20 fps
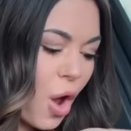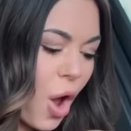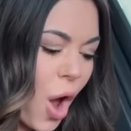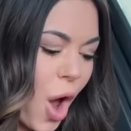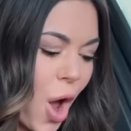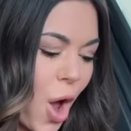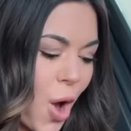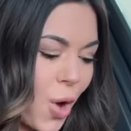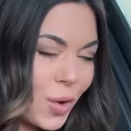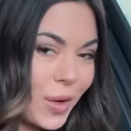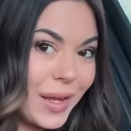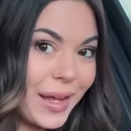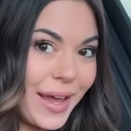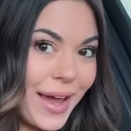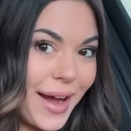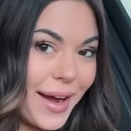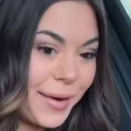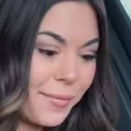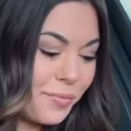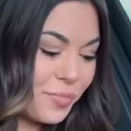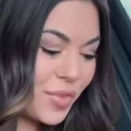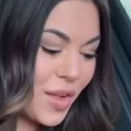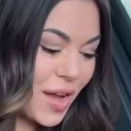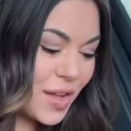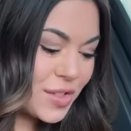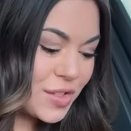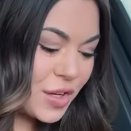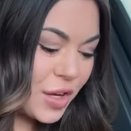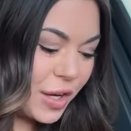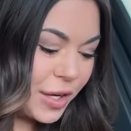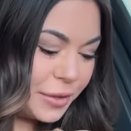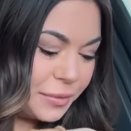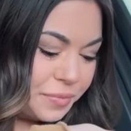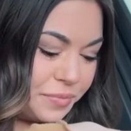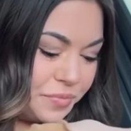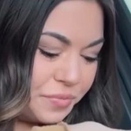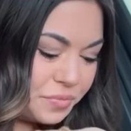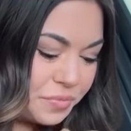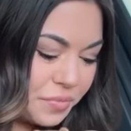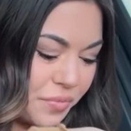Oh, yeah, that's good.
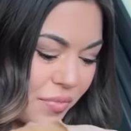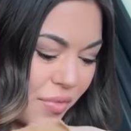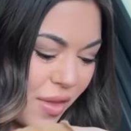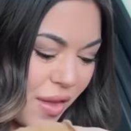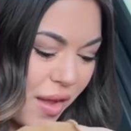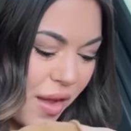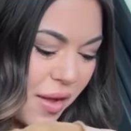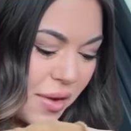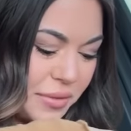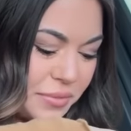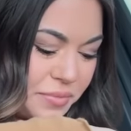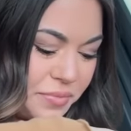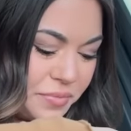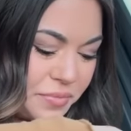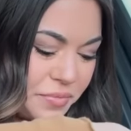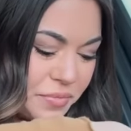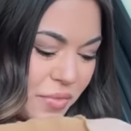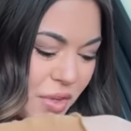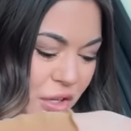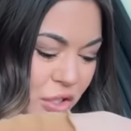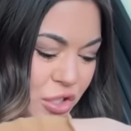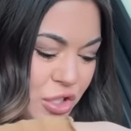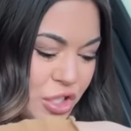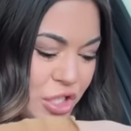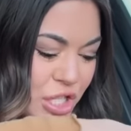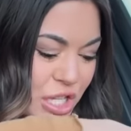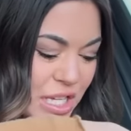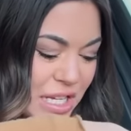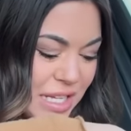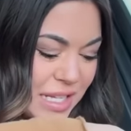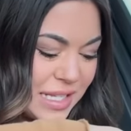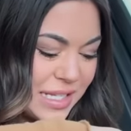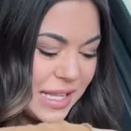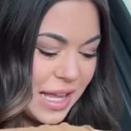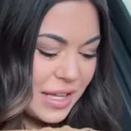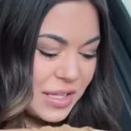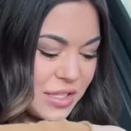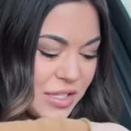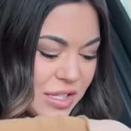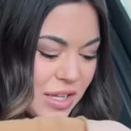Cheese
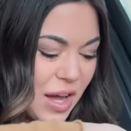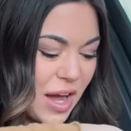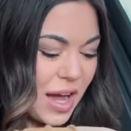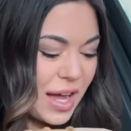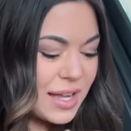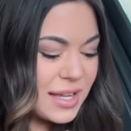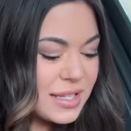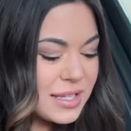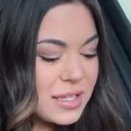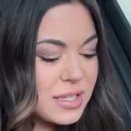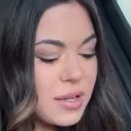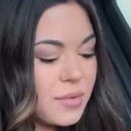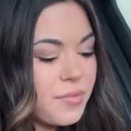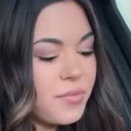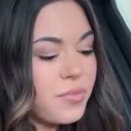and sauce.